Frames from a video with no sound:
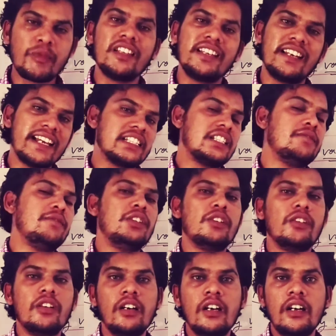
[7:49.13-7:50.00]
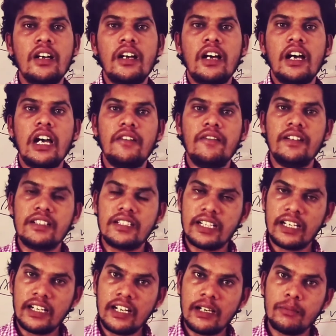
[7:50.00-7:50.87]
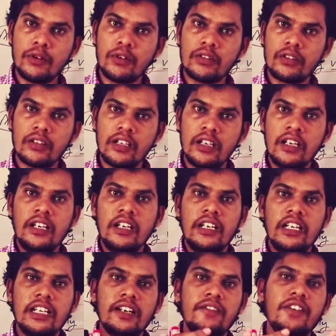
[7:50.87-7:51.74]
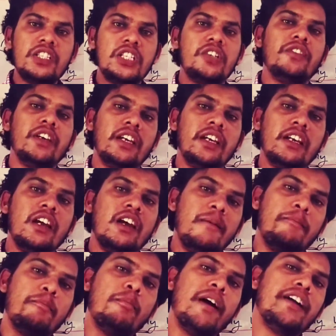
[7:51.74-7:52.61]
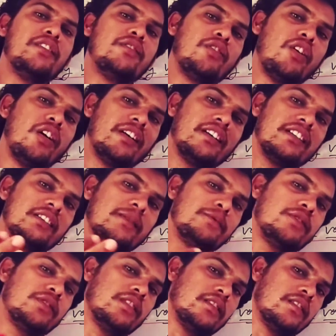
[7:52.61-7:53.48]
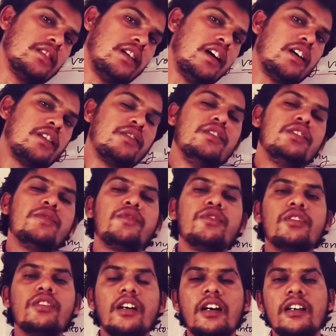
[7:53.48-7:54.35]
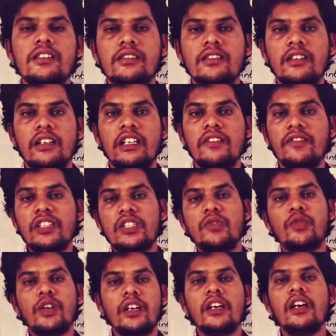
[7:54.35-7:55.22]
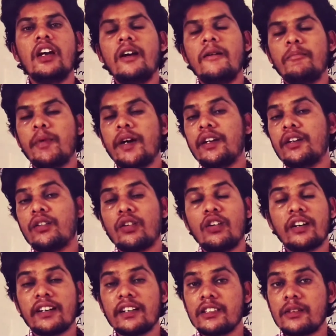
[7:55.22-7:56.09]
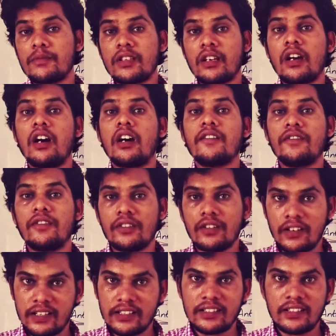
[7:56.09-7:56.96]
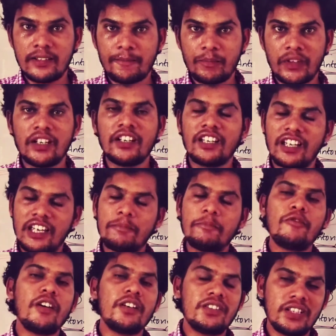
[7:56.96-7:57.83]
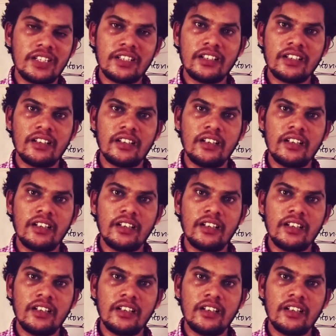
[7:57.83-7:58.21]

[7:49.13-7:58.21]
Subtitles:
In the next video, I will tell about in which way microorganisms are useful to us, in which way microorganisms are harmful to us. Keep watching.